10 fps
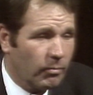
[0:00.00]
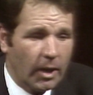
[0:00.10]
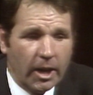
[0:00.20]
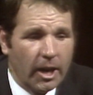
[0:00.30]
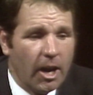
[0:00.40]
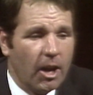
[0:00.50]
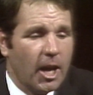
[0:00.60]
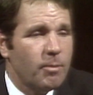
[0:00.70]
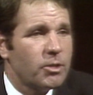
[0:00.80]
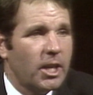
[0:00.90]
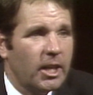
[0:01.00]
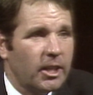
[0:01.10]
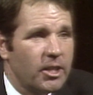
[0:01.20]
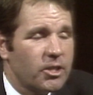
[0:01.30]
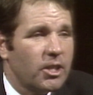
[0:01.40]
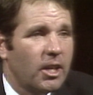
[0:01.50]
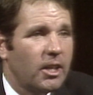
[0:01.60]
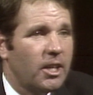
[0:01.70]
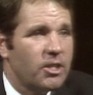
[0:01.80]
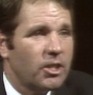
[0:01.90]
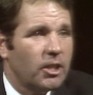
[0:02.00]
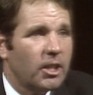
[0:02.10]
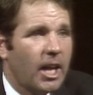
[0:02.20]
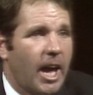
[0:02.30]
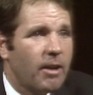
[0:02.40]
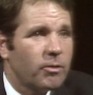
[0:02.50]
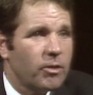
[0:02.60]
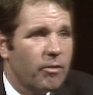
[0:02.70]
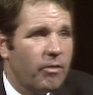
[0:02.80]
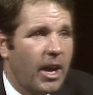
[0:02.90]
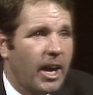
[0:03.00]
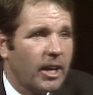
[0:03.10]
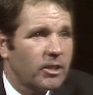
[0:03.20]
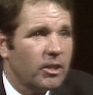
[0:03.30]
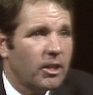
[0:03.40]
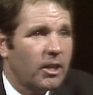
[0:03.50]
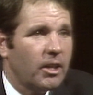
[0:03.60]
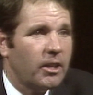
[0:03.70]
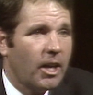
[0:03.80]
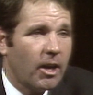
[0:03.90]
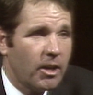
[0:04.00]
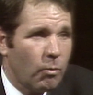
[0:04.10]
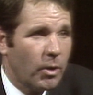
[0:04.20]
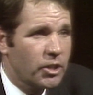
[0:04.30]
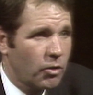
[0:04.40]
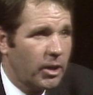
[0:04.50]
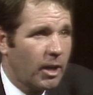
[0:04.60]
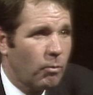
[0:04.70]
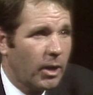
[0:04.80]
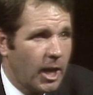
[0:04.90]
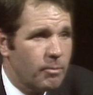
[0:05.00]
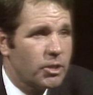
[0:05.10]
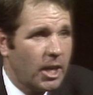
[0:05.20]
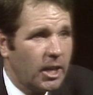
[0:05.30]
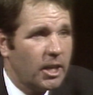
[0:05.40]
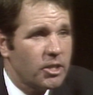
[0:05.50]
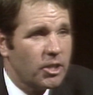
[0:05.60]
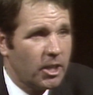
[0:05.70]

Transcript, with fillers: And all I'm saying is he's a little after the fact. Now, so, what's so going to, what I'm saying is that